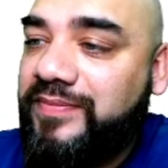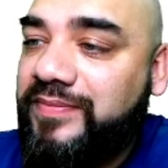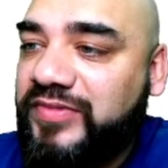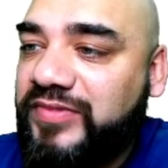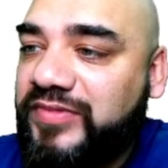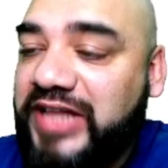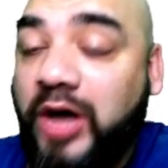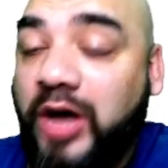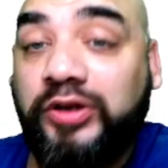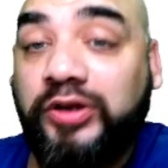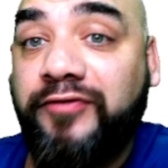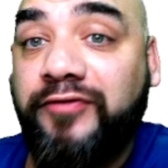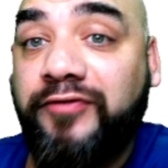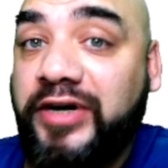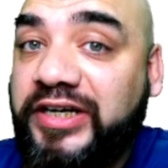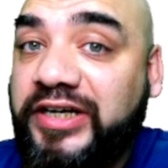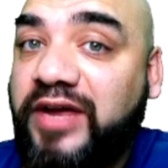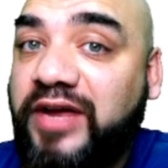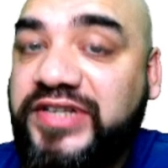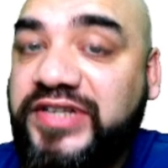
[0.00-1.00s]
Now the
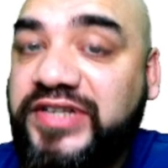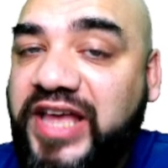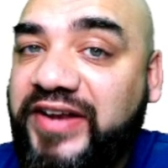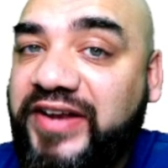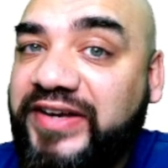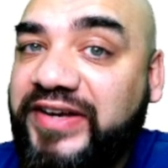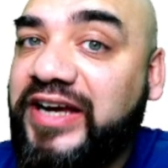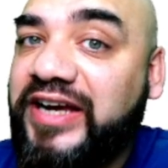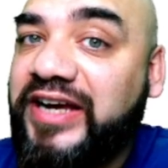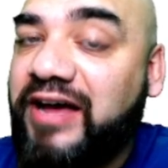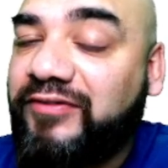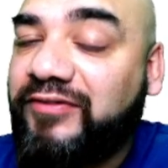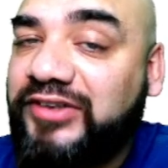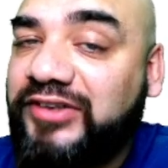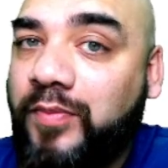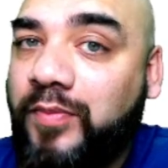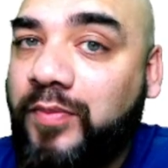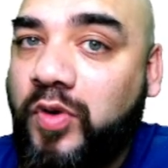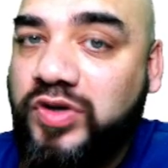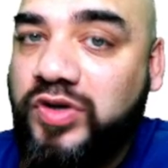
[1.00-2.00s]
filter which I really love the
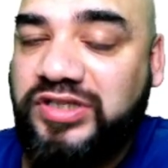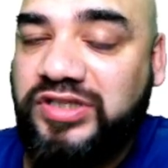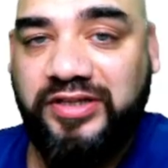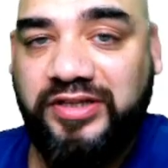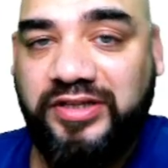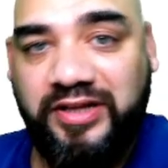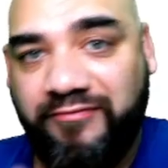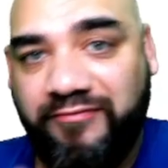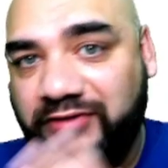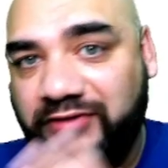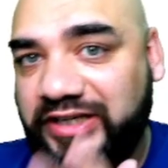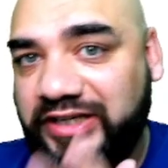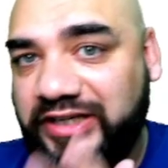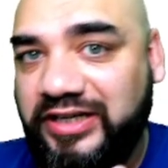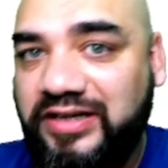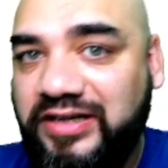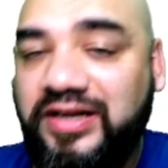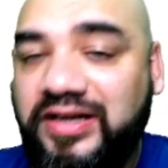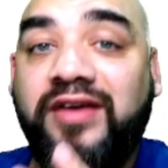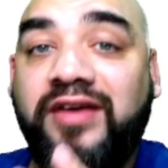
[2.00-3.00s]
most, the filter
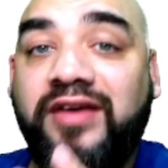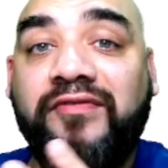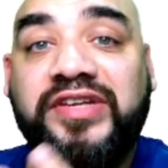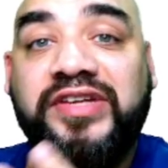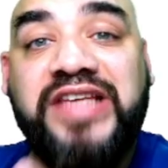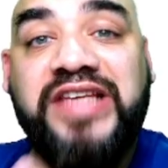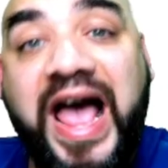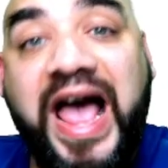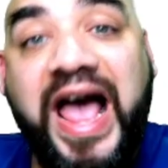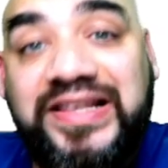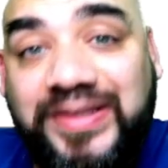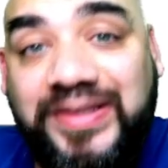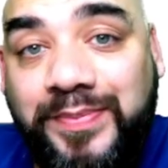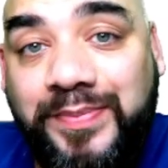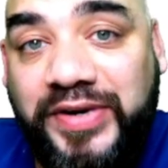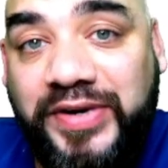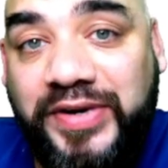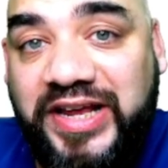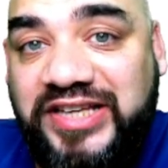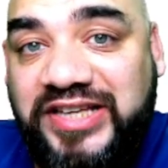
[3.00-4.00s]
which has
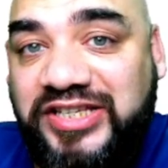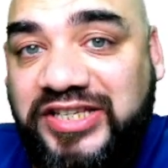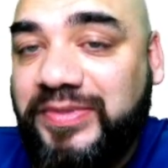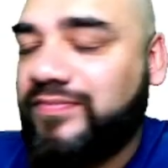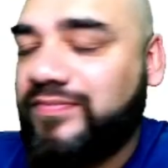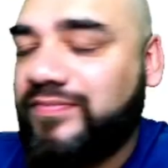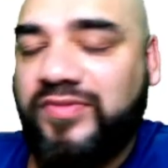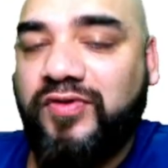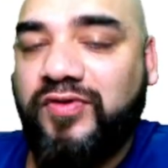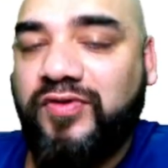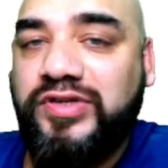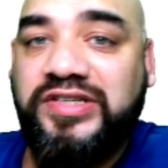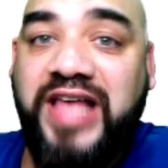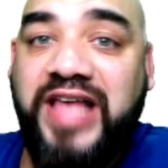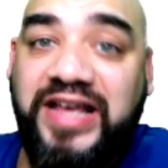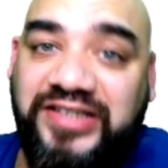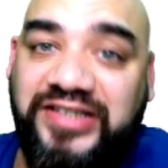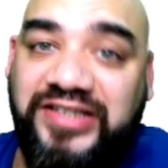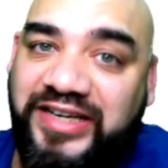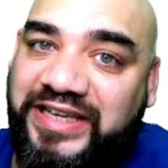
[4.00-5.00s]
impressed me, which is
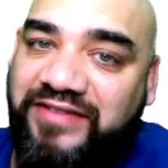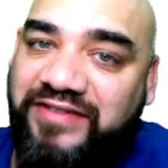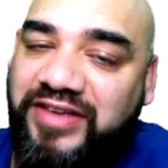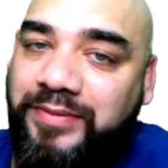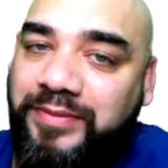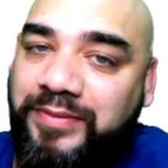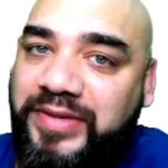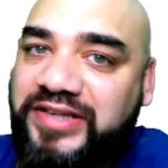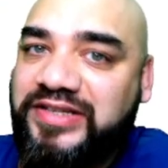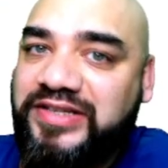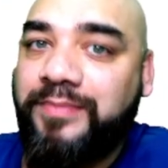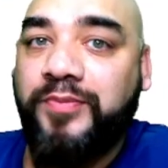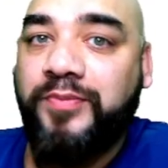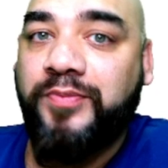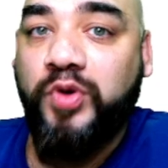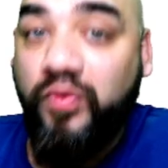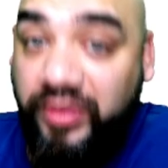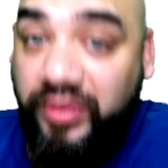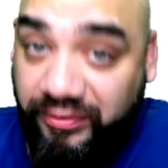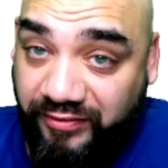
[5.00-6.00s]
actually giving me some
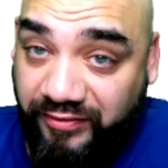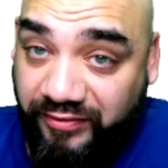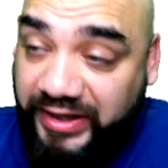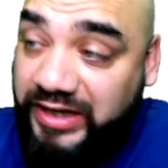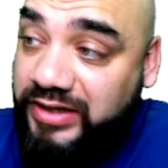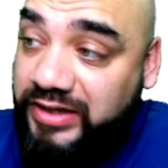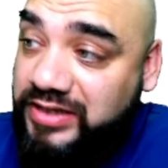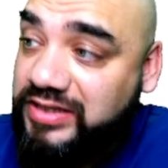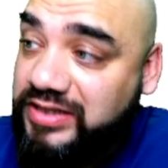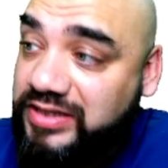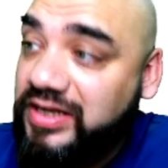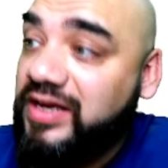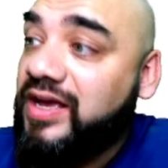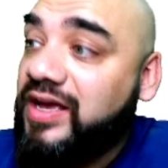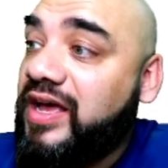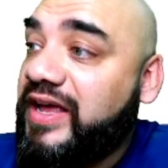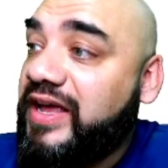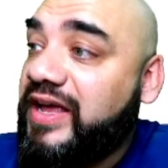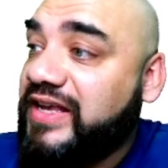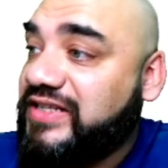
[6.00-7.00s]
proven winners,
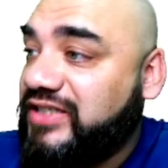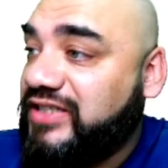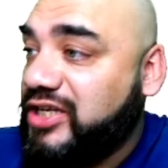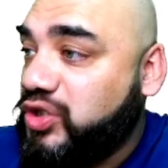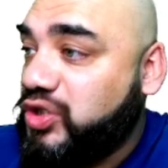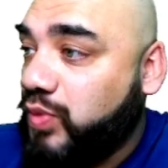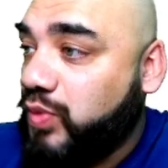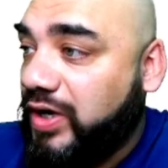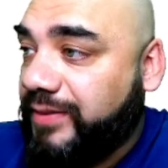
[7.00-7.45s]
is this one.